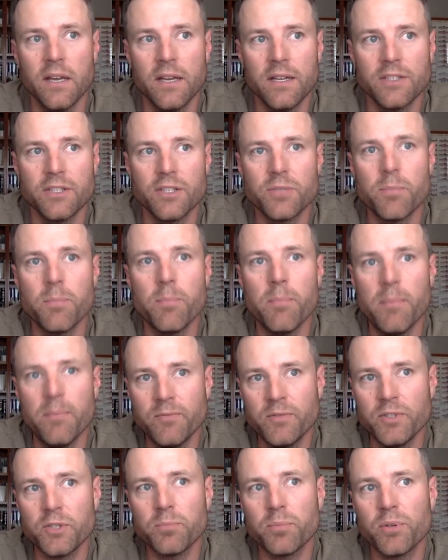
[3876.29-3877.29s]

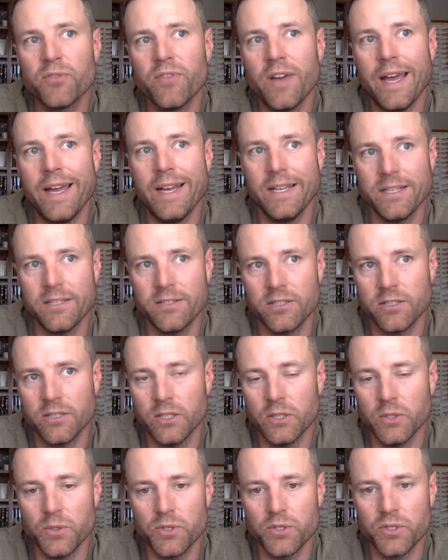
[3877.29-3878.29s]
just providing
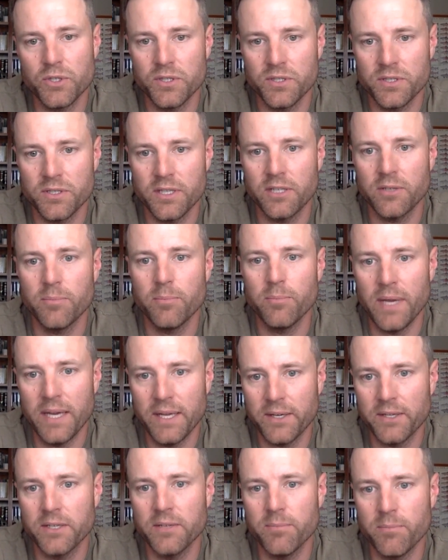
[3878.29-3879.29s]
solutions that are
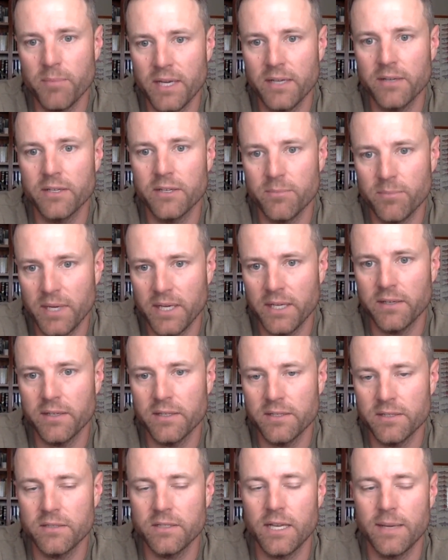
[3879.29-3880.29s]
better and better and better
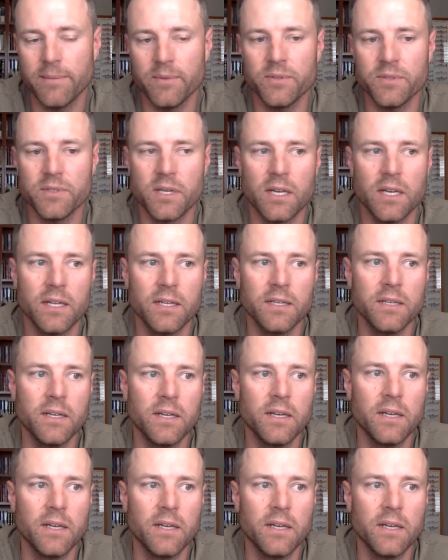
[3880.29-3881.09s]
as time goes on.